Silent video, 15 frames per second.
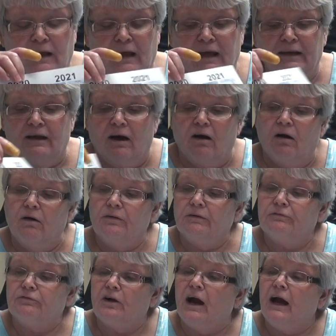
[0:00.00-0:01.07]
And all the
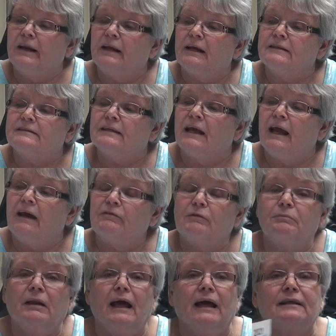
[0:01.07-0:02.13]
Fridays that have a
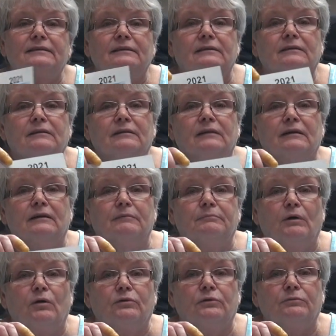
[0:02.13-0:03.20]
black
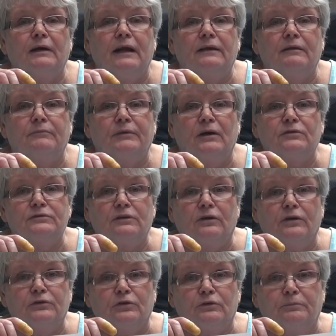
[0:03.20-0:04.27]
bold around them, those
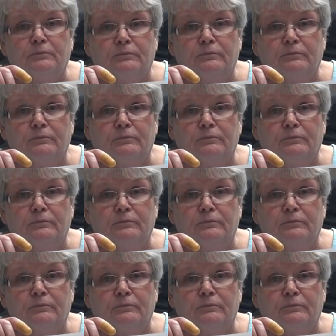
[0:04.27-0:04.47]
are your